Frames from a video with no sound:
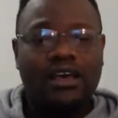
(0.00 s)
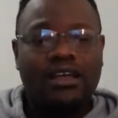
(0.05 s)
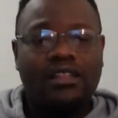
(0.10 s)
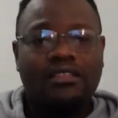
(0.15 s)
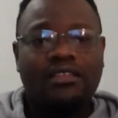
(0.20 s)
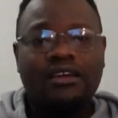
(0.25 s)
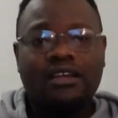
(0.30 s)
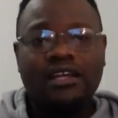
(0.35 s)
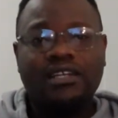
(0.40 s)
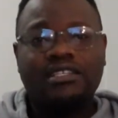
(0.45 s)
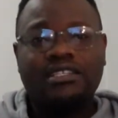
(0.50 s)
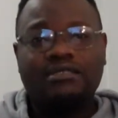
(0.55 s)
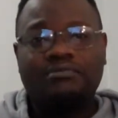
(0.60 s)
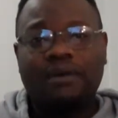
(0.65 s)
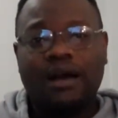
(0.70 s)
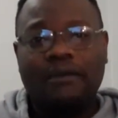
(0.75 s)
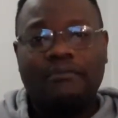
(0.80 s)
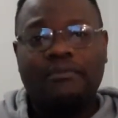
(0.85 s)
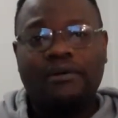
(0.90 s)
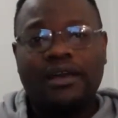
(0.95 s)
The Great
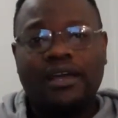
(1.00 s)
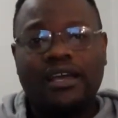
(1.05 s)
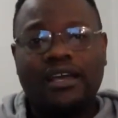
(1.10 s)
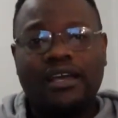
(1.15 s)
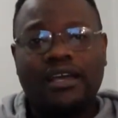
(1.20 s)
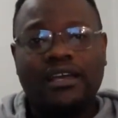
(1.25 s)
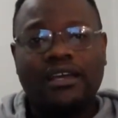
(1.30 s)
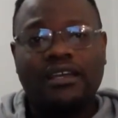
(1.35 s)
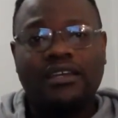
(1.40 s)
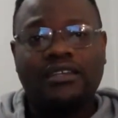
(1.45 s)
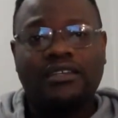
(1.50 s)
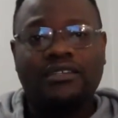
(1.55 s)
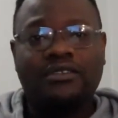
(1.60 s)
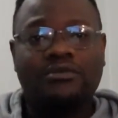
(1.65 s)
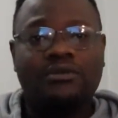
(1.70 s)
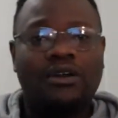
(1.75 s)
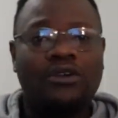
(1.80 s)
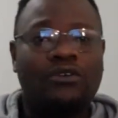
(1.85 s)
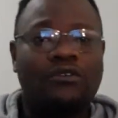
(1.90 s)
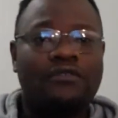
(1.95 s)
Zimbabwe is
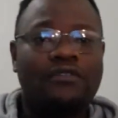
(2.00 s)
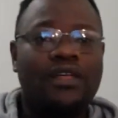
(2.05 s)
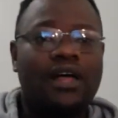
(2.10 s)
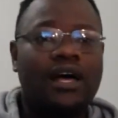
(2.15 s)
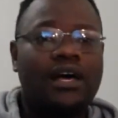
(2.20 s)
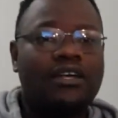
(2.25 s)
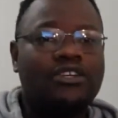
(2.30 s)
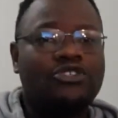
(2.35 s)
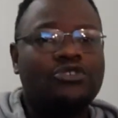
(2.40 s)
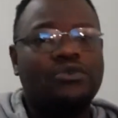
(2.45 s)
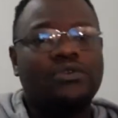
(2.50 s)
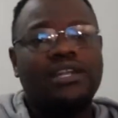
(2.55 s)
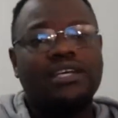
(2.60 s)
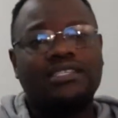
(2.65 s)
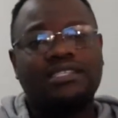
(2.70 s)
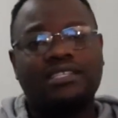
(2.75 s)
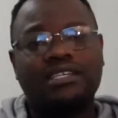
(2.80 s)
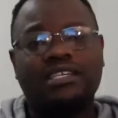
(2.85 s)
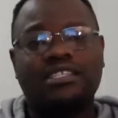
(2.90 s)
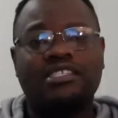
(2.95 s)
one of the Shona
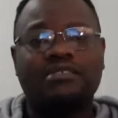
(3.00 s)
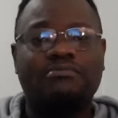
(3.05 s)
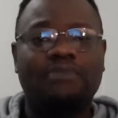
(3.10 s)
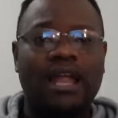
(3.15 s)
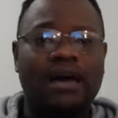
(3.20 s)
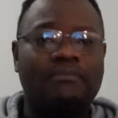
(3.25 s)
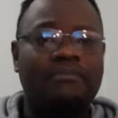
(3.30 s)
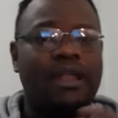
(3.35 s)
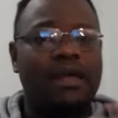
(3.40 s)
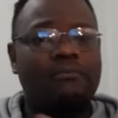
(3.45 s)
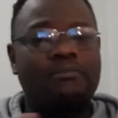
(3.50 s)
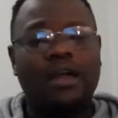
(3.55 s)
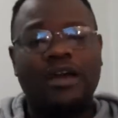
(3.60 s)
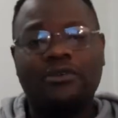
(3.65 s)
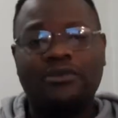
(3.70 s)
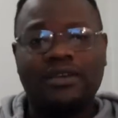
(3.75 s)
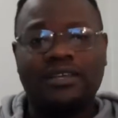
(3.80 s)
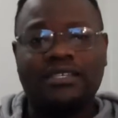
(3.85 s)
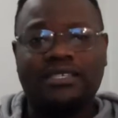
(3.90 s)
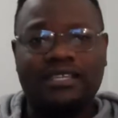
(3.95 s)
states, blah, blah, blah.
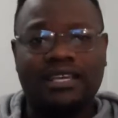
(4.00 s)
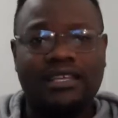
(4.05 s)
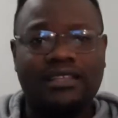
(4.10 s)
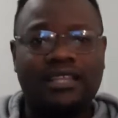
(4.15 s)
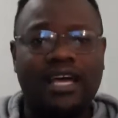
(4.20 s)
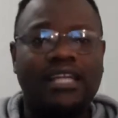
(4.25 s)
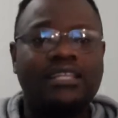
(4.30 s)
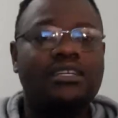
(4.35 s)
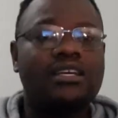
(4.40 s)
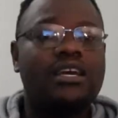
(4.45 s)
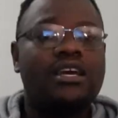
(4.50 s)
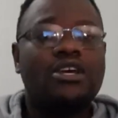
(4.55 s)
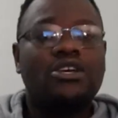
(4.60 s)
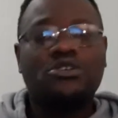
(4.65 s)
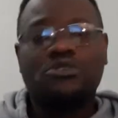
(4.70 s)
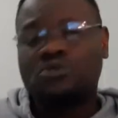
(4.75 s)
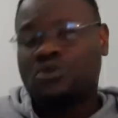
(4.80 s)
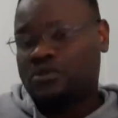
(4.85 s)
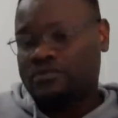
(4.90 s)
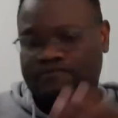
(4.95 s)
You can say that.
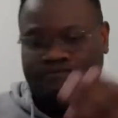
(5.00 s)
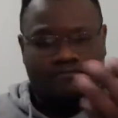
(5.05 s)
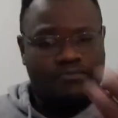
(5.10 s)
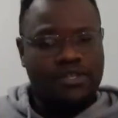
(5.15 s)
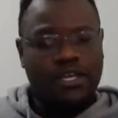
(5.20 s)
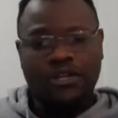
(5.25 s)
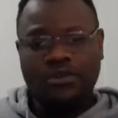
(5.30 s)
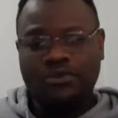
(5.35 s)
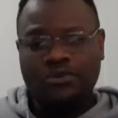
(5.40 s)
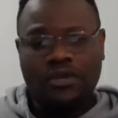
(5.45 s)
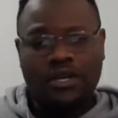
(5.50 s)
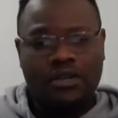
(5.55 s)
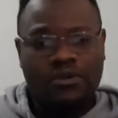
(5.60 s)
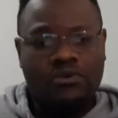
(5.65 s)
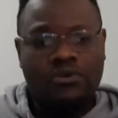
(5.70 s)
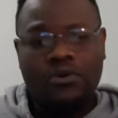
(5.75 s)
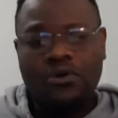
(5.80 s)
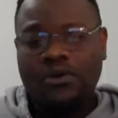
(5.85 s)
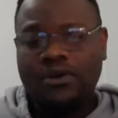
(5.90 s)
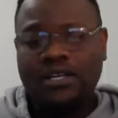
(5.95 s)
So then you can
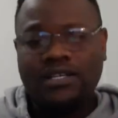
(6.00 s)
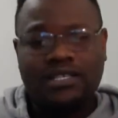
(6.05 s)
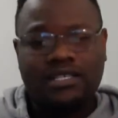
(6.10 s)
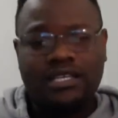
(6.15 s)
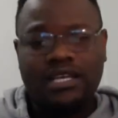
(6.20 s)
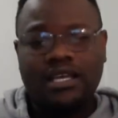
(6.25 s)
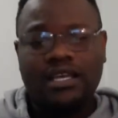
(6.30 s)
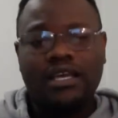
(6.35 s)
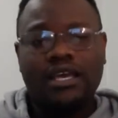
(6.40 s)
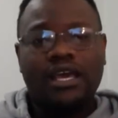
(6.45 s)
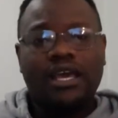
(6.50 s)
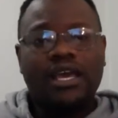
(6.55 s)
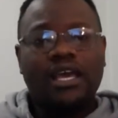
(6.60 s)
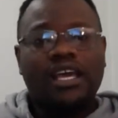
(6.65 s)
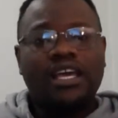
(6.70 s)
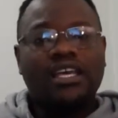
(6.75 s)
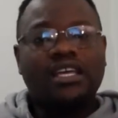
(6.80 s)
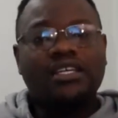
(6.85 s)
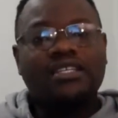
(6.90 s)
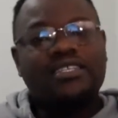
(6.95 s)
go on and say,
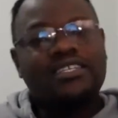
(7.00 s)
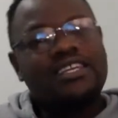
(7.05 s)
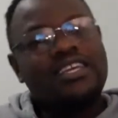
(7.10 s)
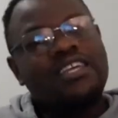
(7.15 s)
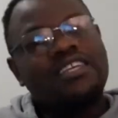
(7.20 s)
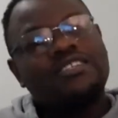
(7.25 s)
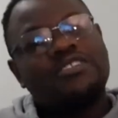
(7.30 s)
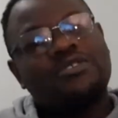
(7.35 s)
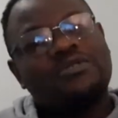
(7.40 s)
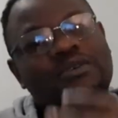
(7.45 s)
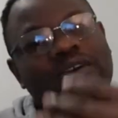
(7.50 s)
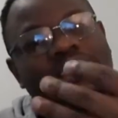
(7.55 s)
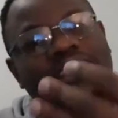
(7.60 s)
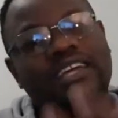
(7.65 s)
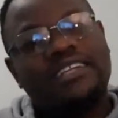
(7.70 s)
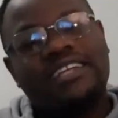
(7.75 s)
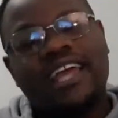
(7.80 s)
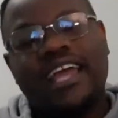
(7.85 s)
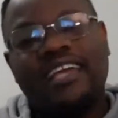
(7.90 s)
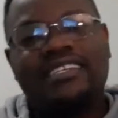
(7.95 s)
it is to a
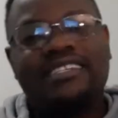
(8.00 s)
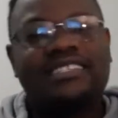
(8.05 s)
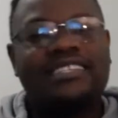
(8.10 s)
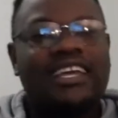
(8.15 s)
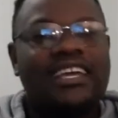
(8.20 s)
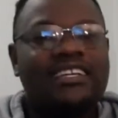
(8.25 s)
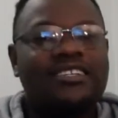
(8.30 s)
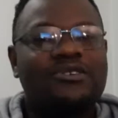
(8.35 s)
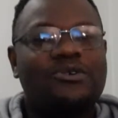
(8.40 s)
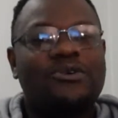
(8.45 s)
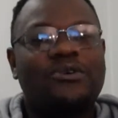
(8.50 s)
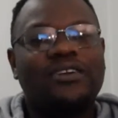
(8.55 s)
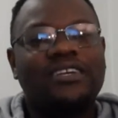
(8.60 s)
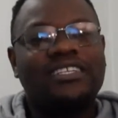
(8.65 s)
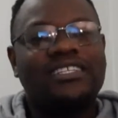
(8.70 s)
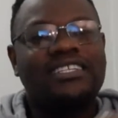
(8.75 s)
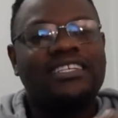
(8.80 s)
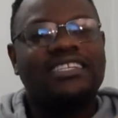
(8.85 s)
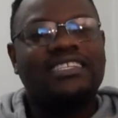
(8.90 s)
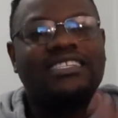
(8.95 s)
greater extent, or
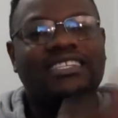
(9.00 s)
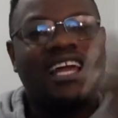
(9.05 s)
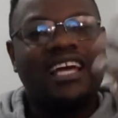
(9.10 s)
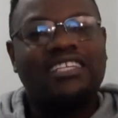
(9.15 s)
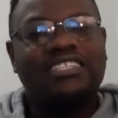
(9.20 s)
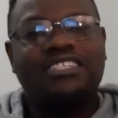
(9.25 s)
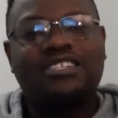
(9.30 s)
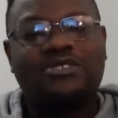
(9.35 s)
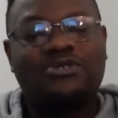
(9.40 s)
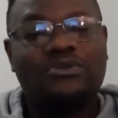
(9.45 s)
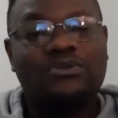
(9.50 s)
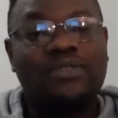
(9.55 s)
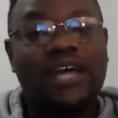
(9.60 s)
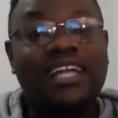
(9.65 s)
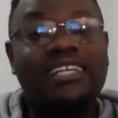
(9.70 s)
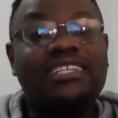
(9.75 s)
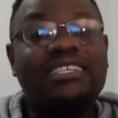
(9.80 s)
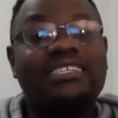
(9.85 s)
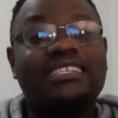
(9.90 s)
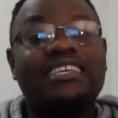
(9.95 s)
it is largely true.
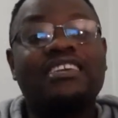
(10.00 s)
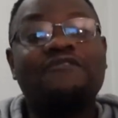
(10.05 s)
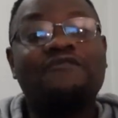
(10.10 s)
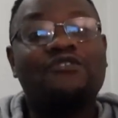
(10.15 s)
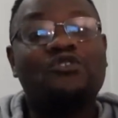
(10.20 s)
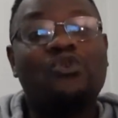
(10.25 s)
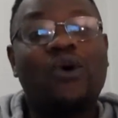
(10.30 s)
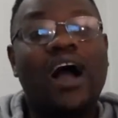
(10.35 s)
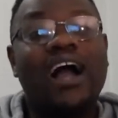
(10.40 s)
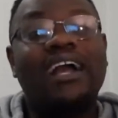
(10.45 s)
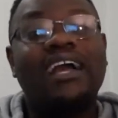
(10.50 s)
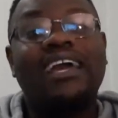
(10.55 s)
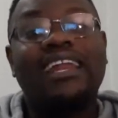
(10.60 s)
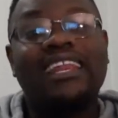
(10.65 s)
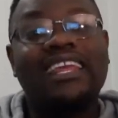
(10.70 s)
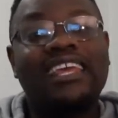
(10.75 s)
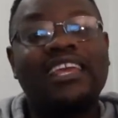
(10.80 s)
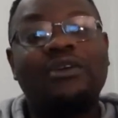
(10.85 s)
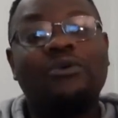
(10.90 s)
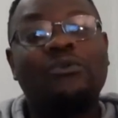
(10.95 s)
That is if you are
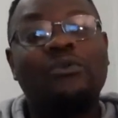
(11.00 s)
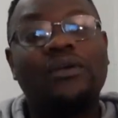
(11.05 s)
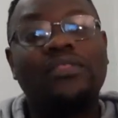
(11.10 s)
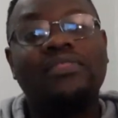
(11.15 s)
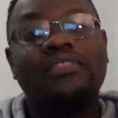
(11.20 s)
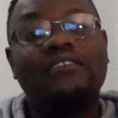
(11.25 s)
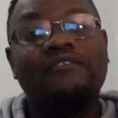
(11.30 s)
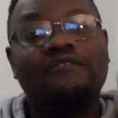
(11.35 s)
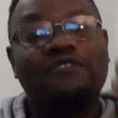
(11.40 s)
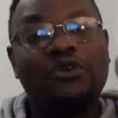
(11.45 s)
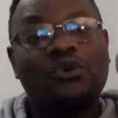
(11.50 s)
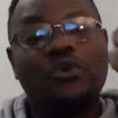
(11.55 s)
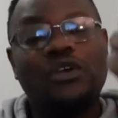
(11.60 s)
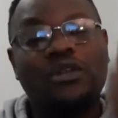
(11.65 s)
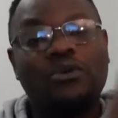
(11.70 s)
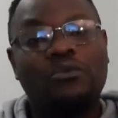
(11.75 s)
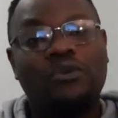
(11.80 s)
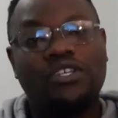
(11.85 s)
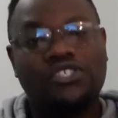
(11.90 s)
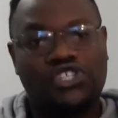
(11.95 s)
agreeing with the view
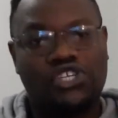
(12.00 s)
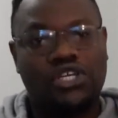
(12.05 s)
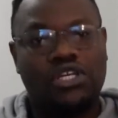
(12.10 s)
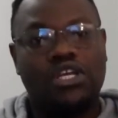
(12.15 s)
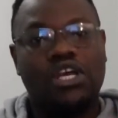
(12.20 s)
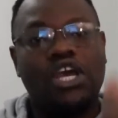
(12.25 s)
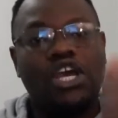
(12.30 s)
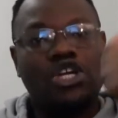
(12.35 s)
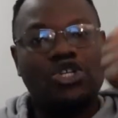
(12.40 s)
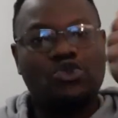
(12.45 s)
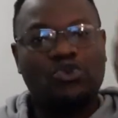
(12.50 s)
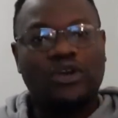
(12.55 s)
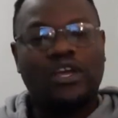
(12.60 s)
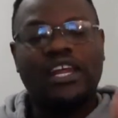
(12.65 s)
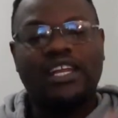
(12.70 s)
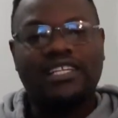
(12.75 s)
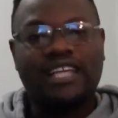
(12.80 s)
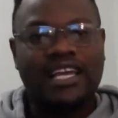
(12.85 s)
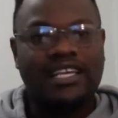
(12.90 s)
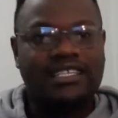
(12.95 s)
in question to a
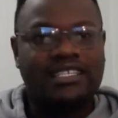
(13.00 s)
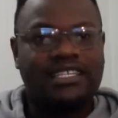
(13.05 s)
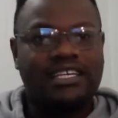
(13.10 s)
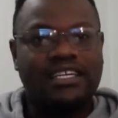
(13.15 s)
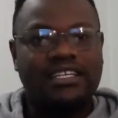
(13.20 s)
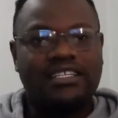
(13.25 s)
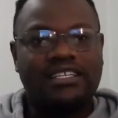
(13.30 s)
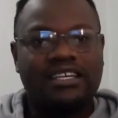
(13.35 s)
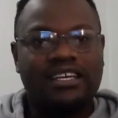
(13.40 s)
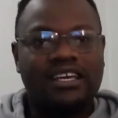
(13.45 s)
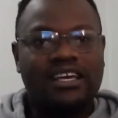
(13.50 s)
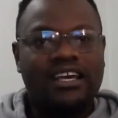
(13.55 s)
greater extent.